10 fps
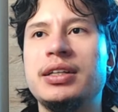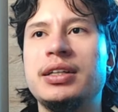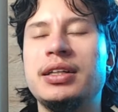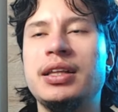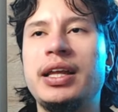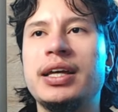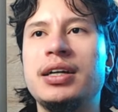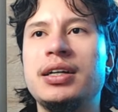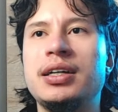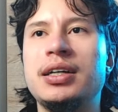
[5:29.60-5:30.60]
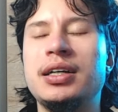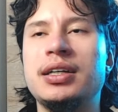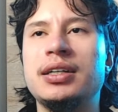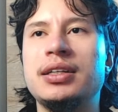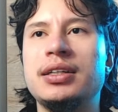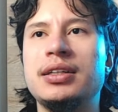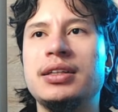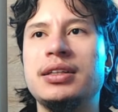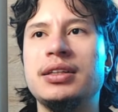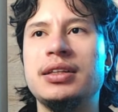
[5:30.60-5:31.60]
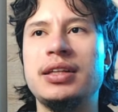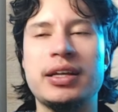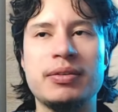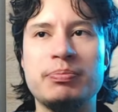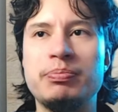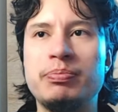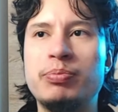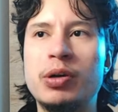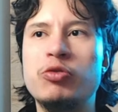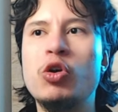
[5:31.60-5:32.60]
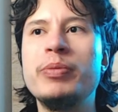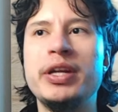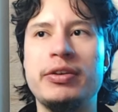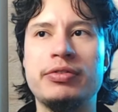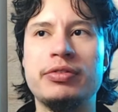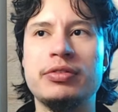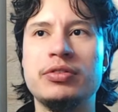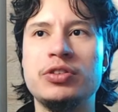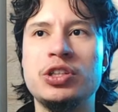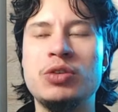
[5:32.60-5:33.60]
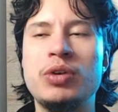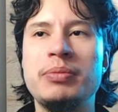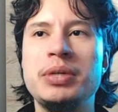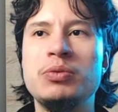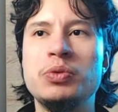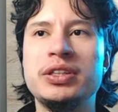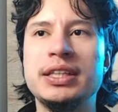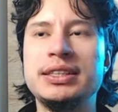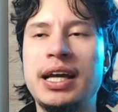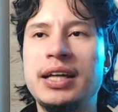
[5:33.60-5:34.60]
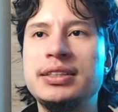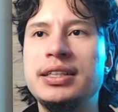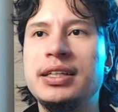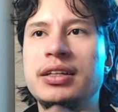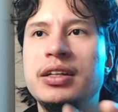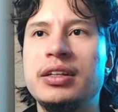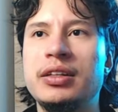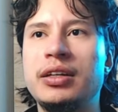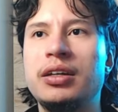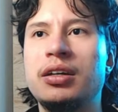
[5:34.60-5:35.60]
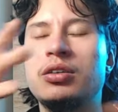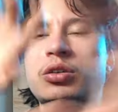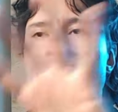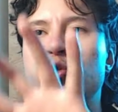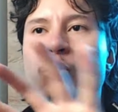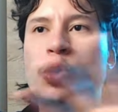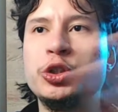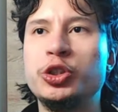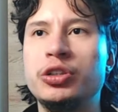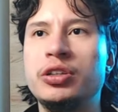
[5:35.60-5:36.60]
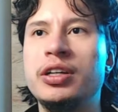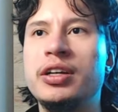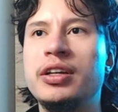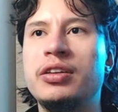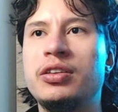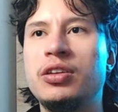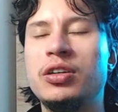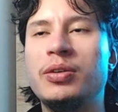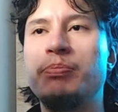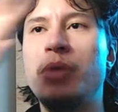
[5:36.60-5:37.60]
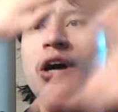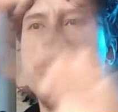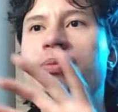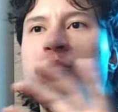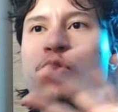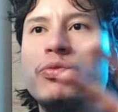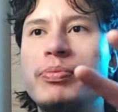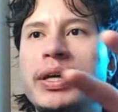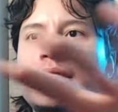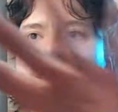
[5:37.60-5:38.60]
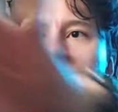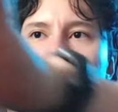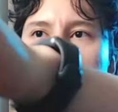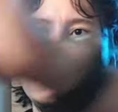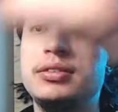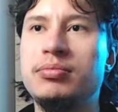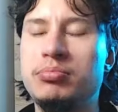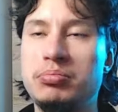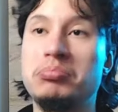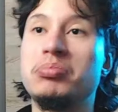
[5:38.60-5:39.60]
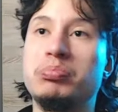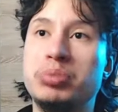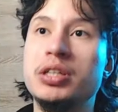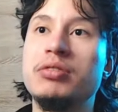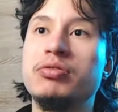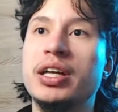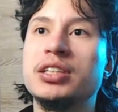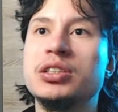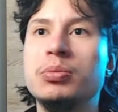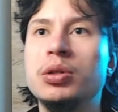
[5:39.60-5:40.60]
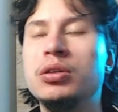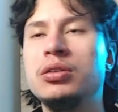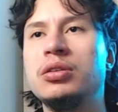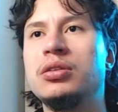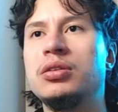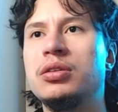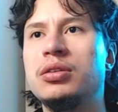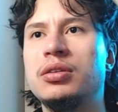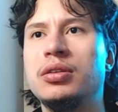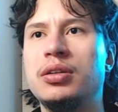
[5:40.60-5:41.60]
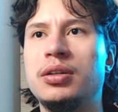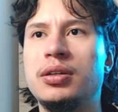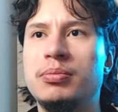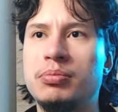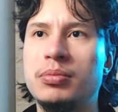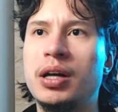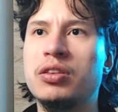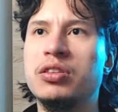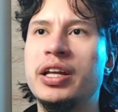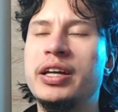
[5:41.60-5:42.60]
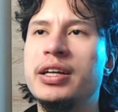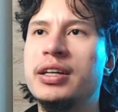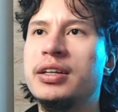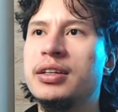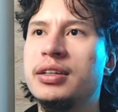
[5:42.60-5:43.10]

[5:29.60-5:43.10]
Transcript: like a uh, like performative. You know what I mean? With the dancing, the contortion, the body movements, pretty flexible, um, athletic,